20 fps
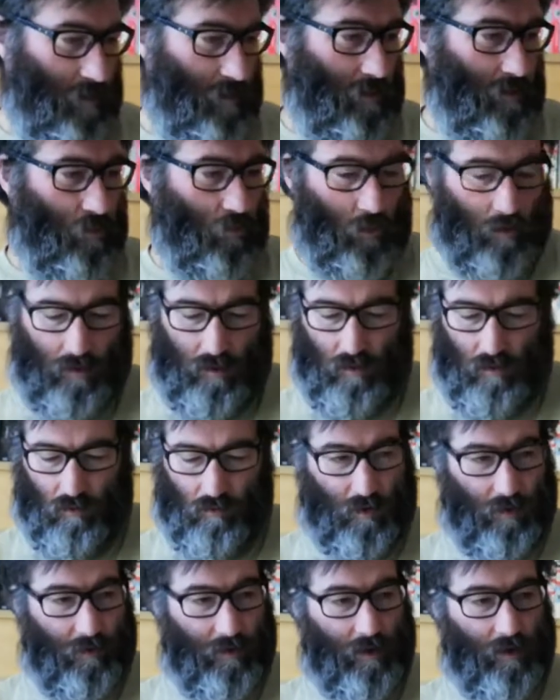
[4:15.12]
This one is
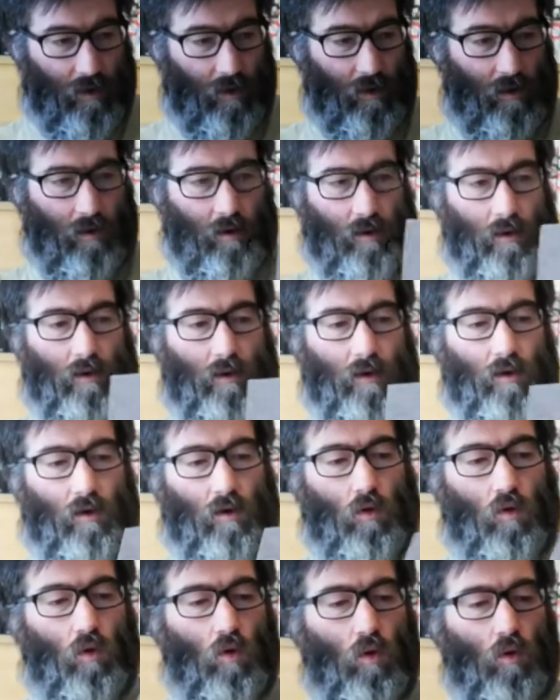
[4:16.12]
very
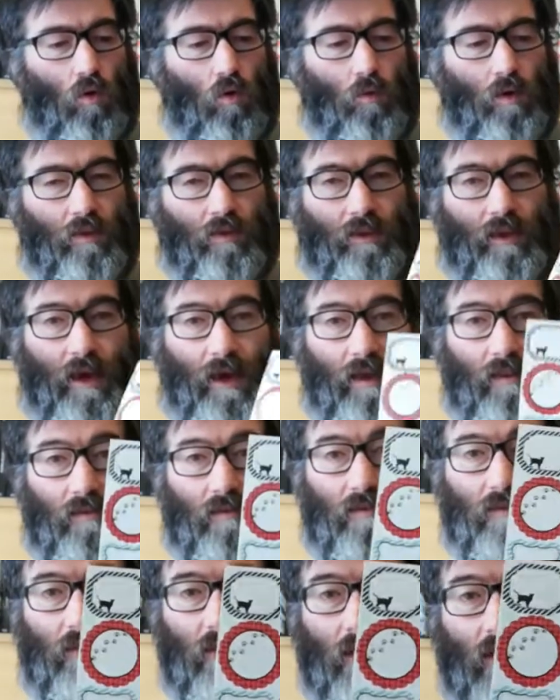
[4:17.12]
cool with
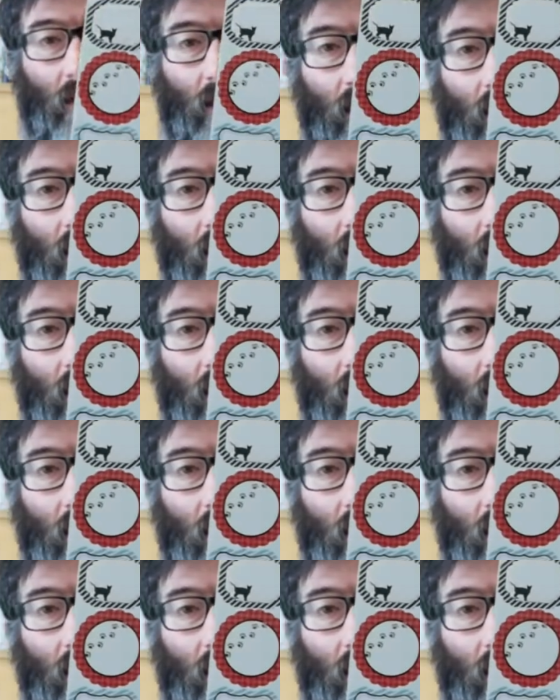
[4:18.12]
cats.